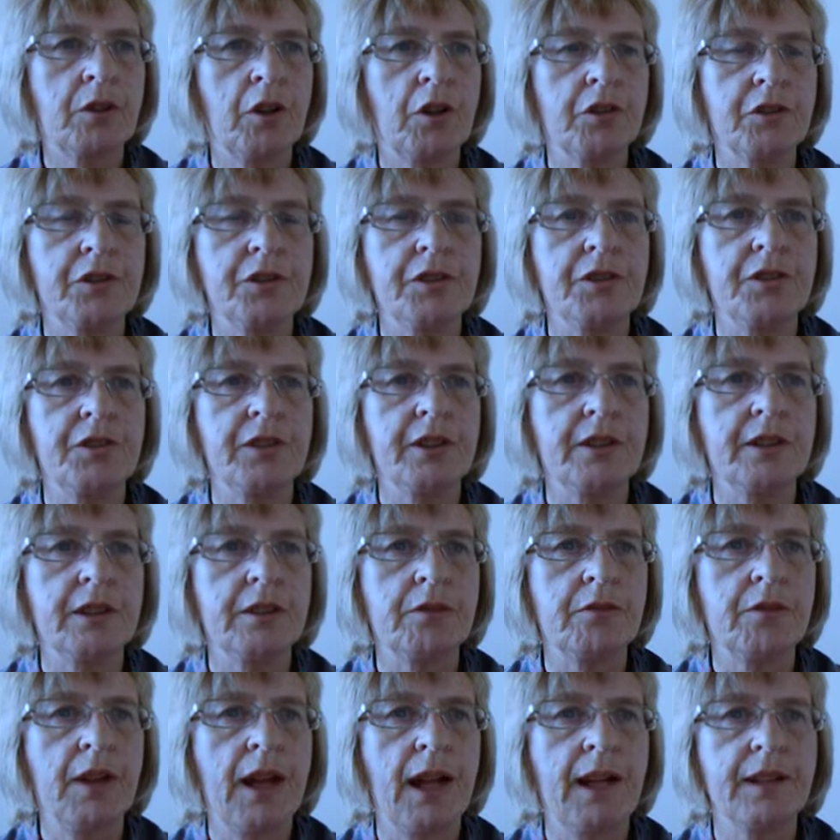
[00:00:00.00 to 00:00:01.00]
cottonseed
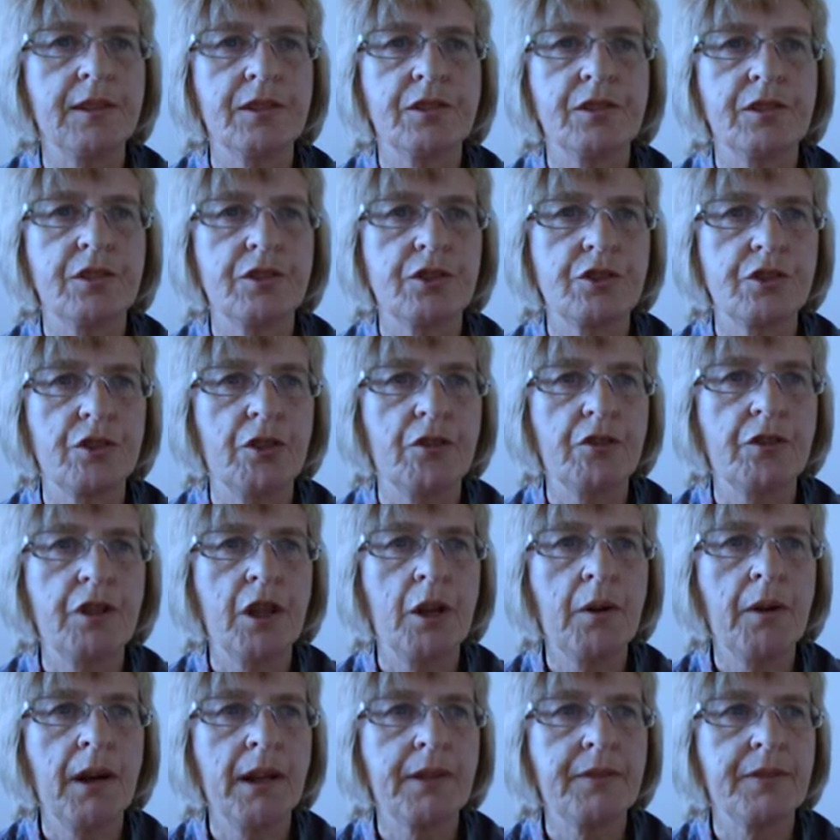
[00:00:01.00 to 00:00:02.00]
in rats showed
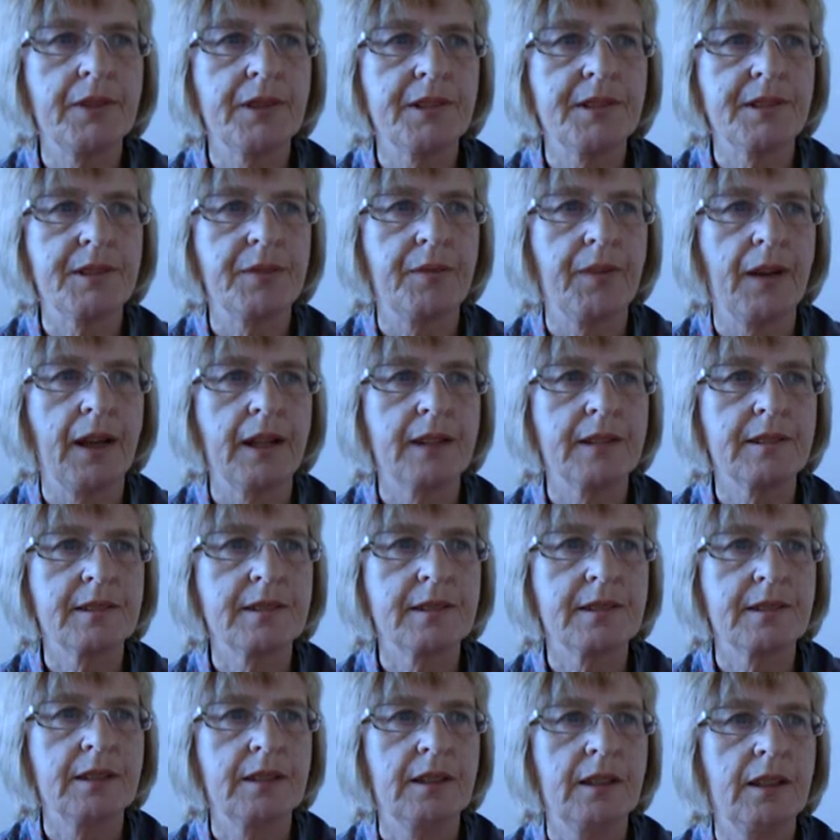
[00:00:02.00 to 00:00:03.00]
no adverse
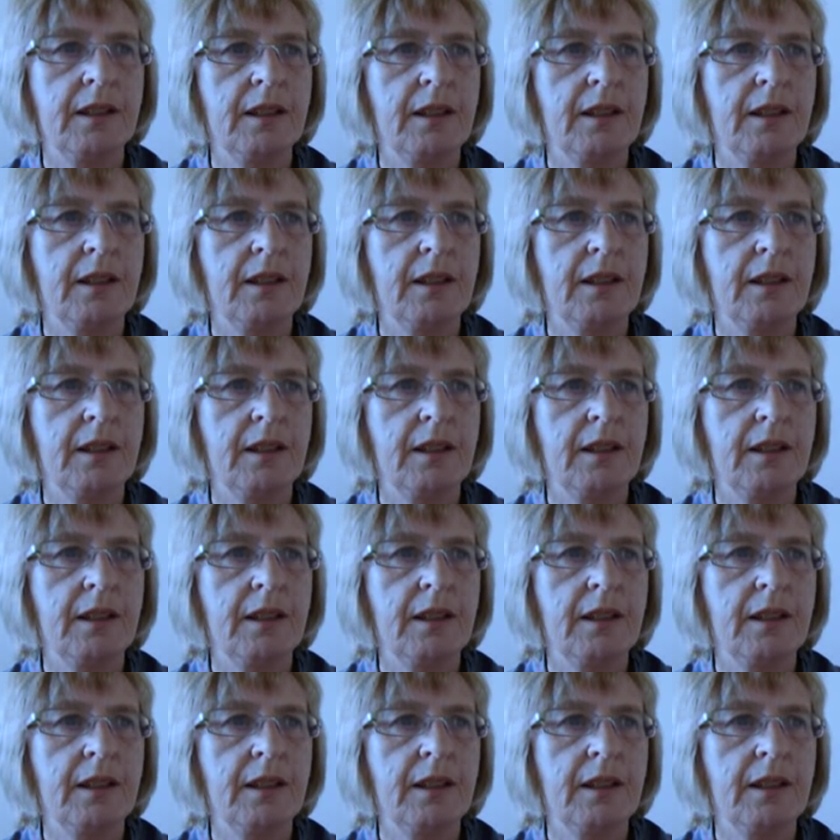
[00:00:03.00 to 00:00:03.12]
effects,